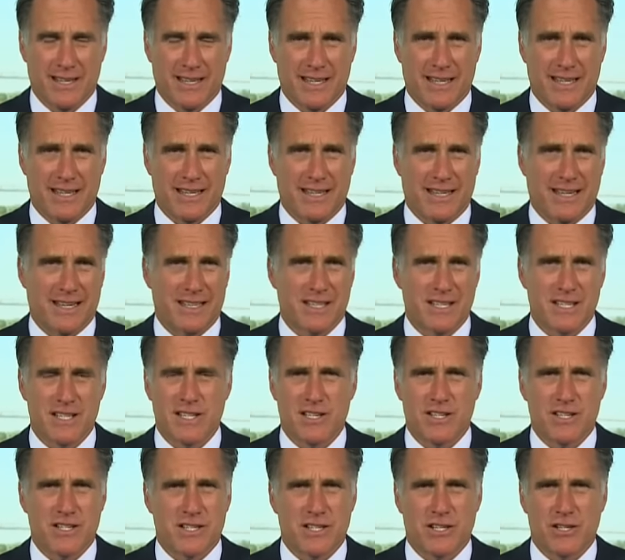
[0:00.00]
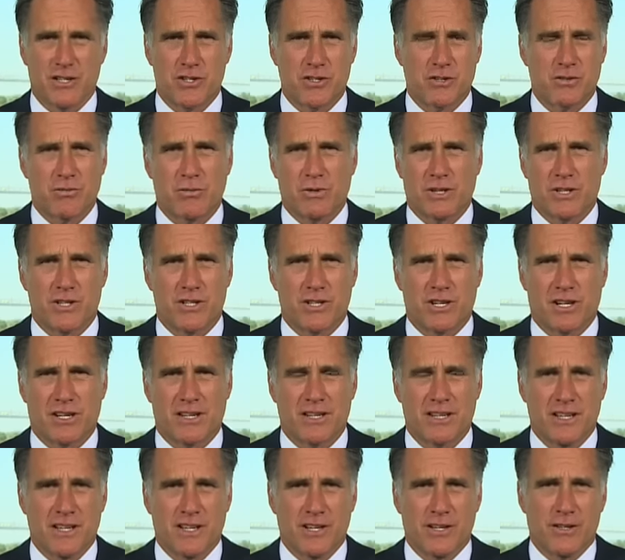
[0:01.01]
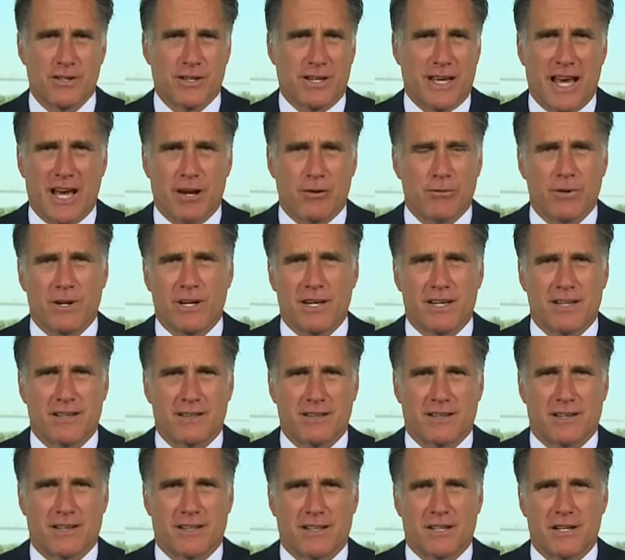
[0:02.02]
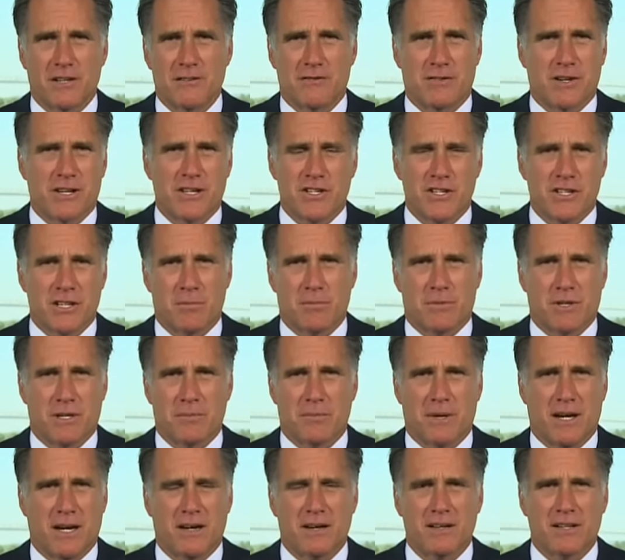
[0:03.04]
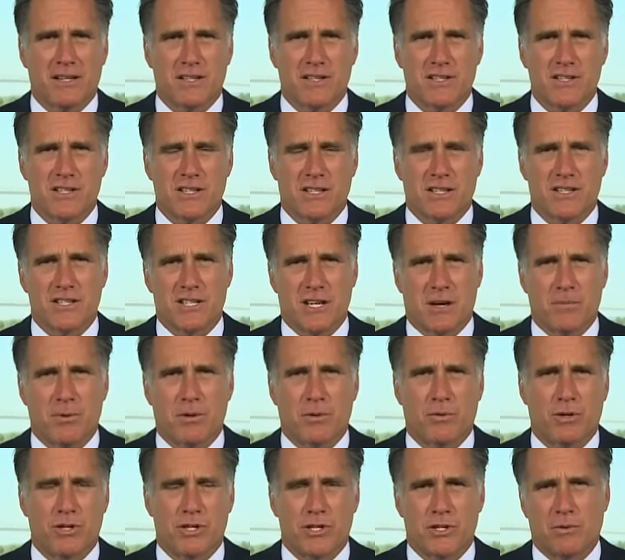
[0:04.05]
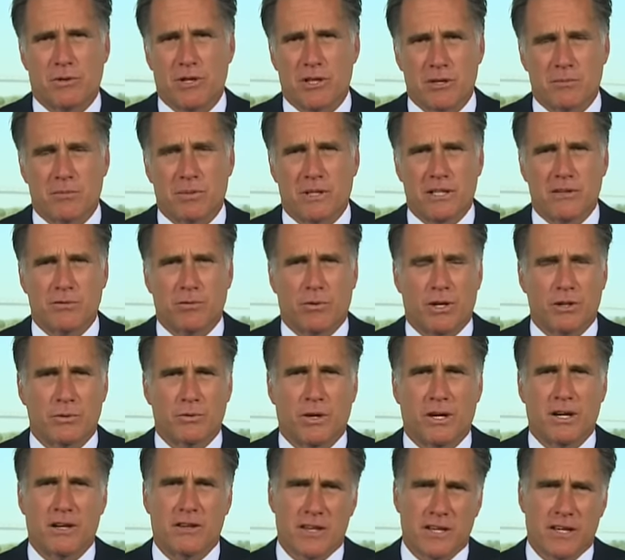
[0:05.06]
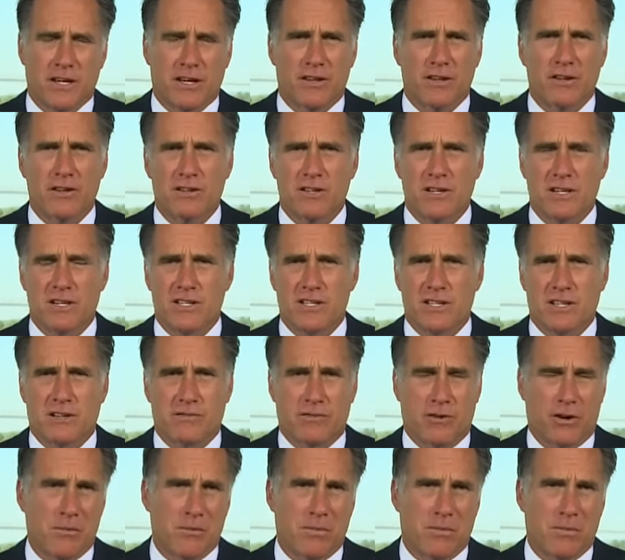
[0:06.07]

And this is an issue which you can't really convince someone about. It's something which you either believe one way or the other. It's very